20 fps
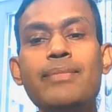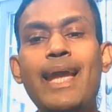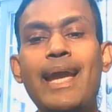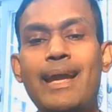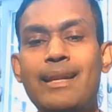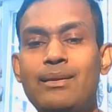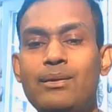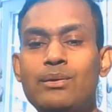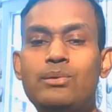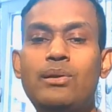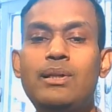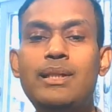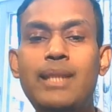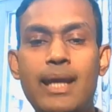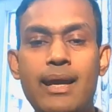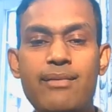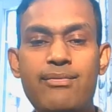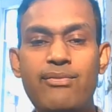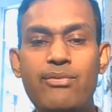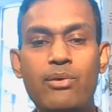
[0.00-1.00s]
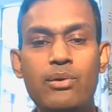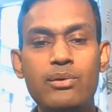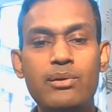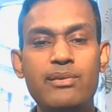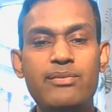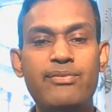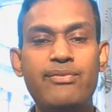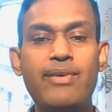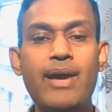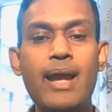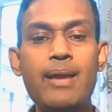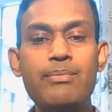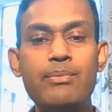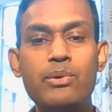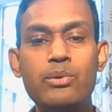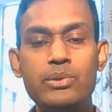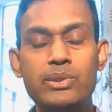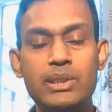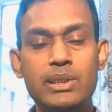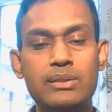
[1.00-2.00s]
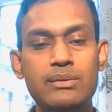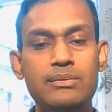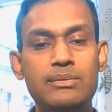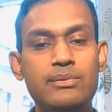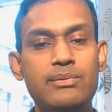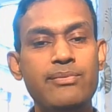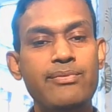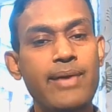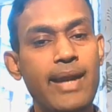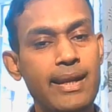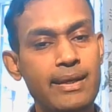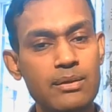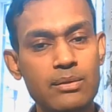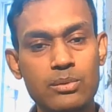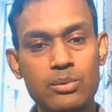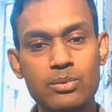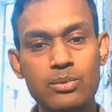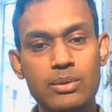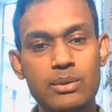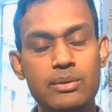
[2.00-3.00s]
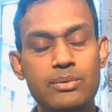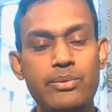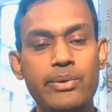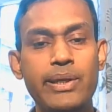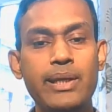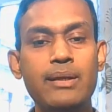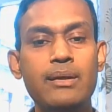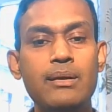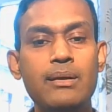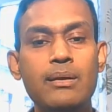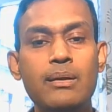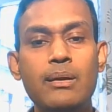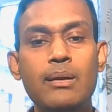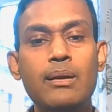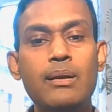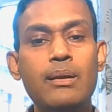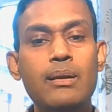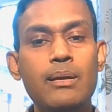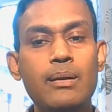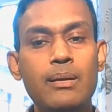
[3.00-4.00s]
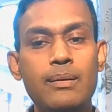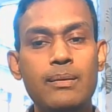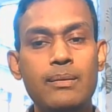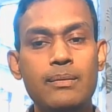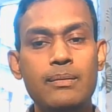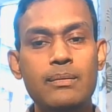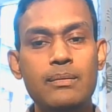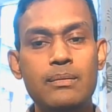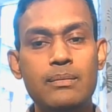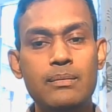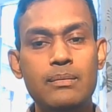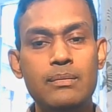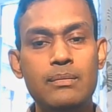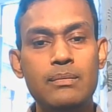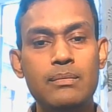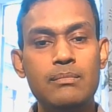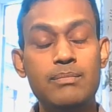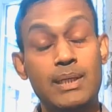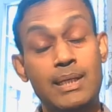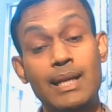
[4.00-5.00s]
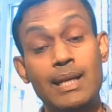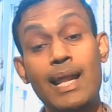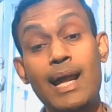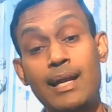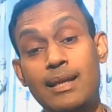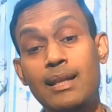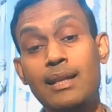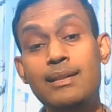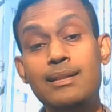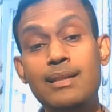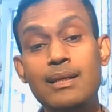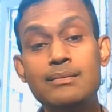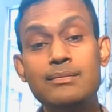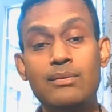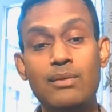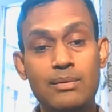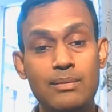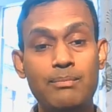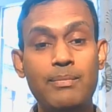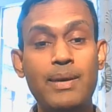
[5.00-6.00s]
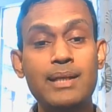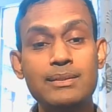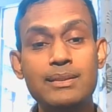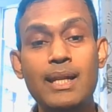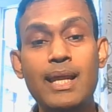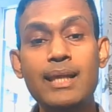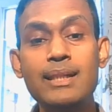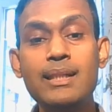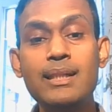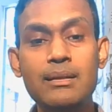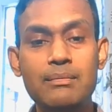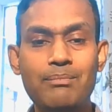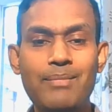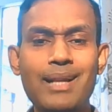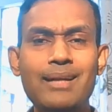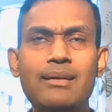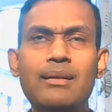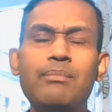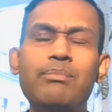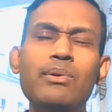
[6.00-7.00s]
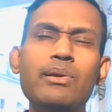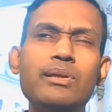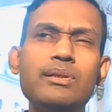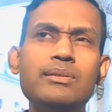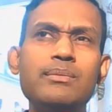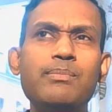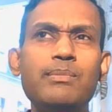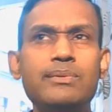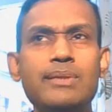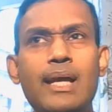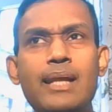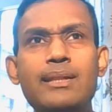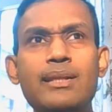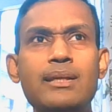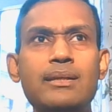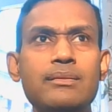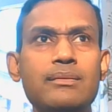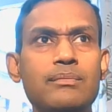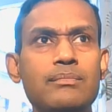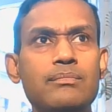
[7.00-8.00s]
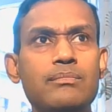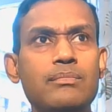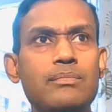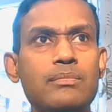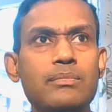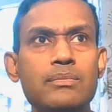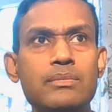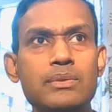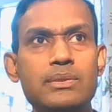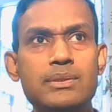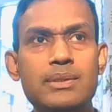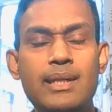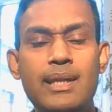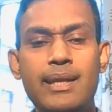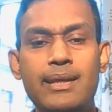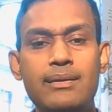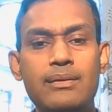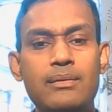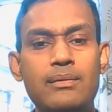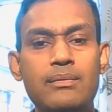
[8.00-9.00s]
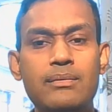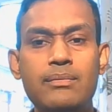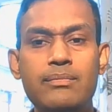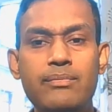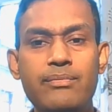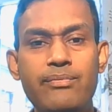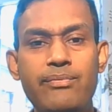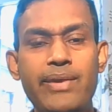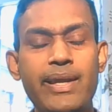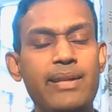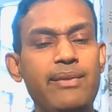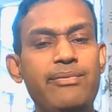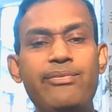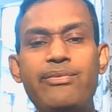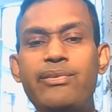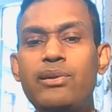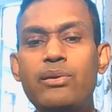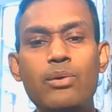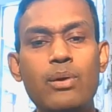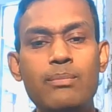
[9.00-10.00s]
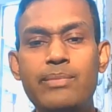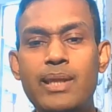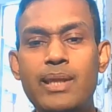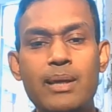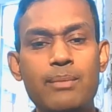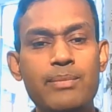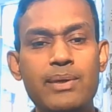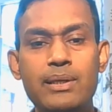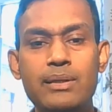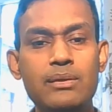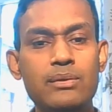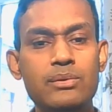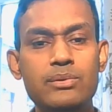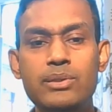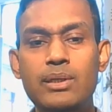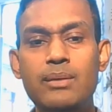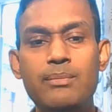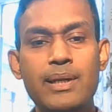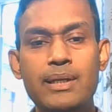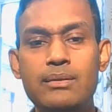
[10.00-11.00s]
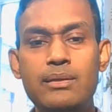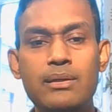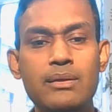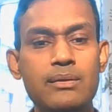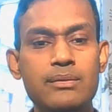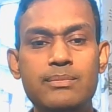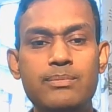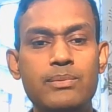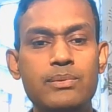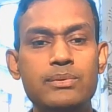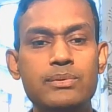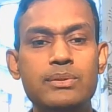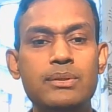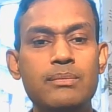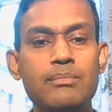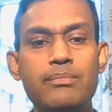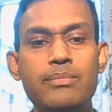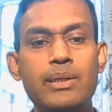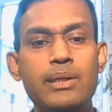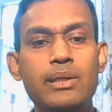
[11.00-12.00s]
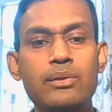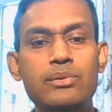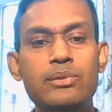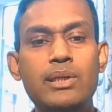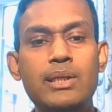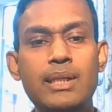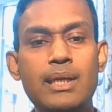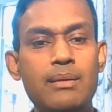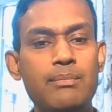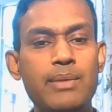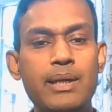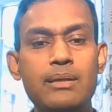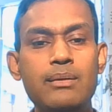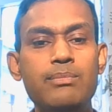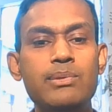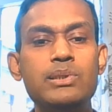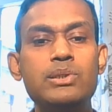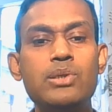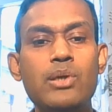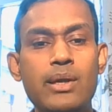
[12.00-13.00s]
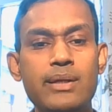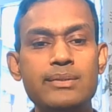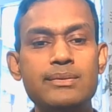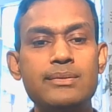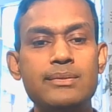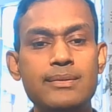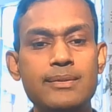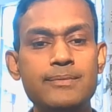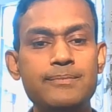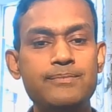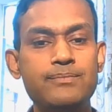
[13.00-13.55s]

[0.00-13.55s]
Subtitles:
And usually they have four or five questions to find out two or three. Uh, but luckily, there's not much like that. Multiple response, I think it's like very few of them are usually multi-response. Usually they are multiple choice.